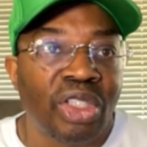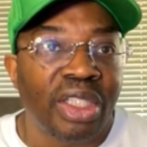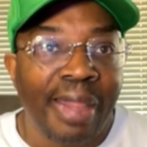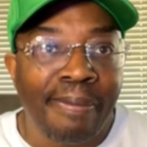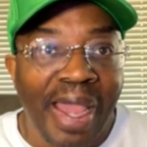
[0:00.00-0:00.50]

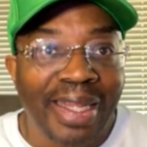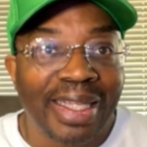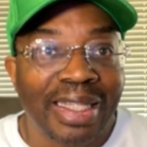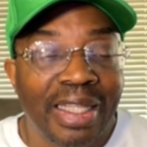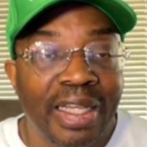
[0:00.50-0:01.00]
they
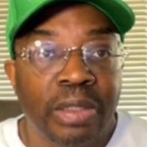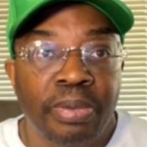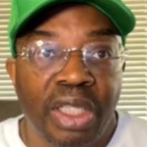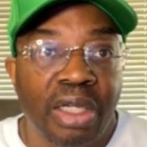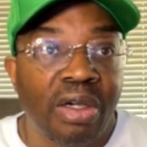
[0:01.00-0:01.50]
might get theirs,
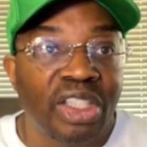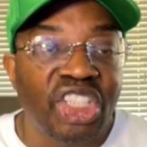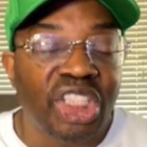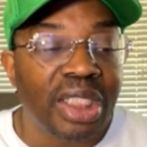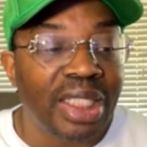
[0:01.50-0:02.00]
but they're going to
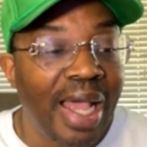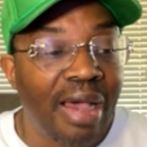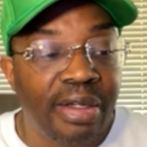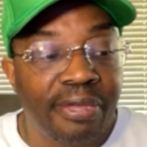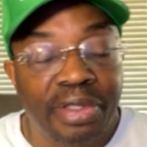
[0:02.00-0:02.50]
shut
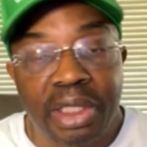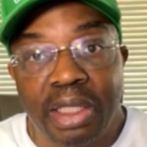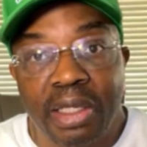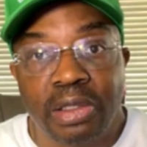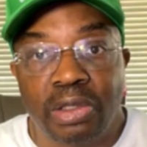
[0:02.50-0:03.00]
down
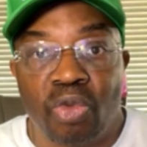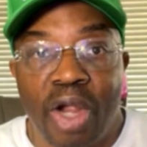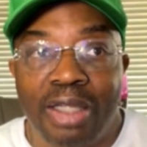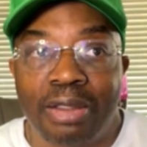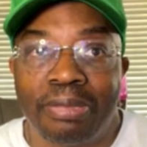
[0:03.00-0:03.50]
everything else
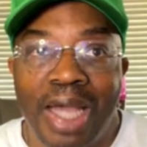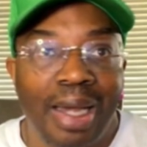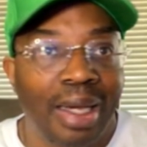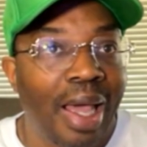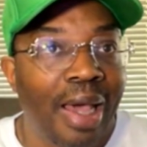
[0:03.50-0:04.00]
around them.
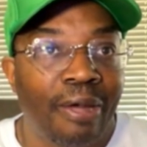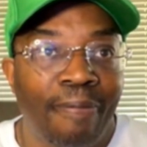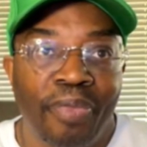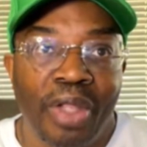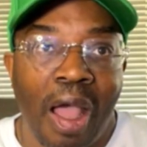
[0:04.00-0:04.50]
Not a lot
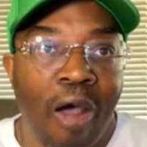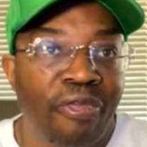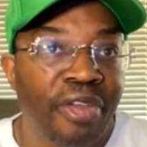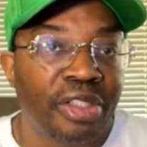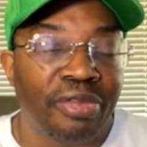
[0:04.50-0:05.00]
of
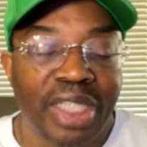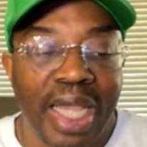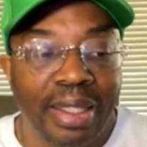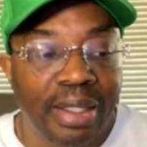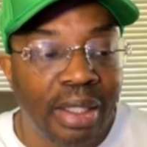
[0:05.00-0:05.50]
offensive
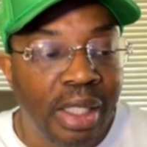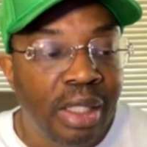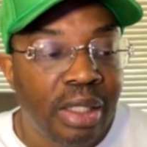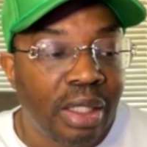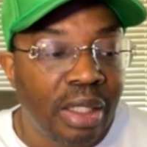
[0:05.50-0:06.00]
talent
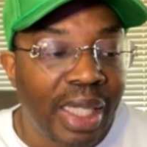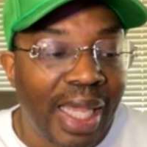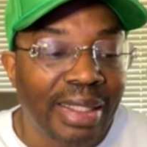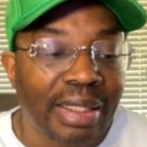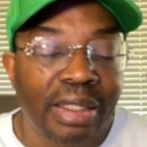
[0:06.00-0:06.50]

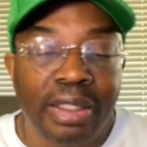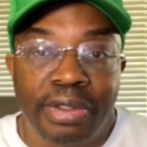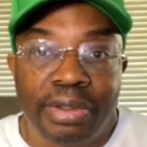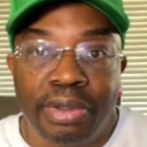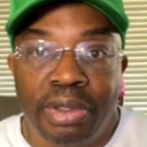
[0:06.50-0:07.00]
at the
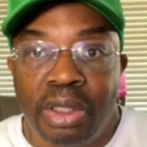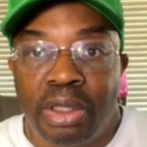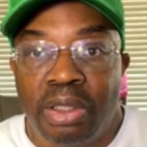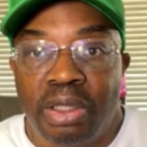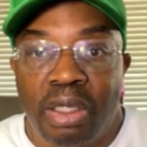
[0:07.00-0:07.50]
other
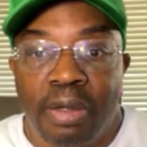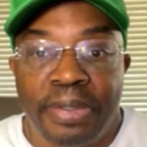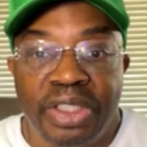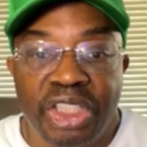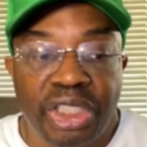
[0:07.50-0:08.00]

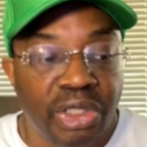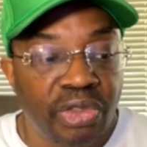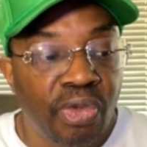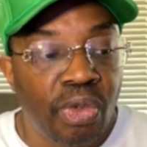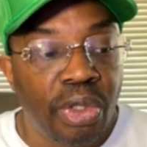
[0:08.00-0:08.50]

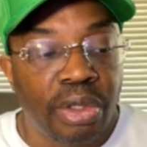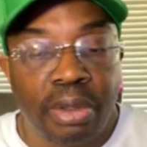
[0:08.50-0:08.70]
positions for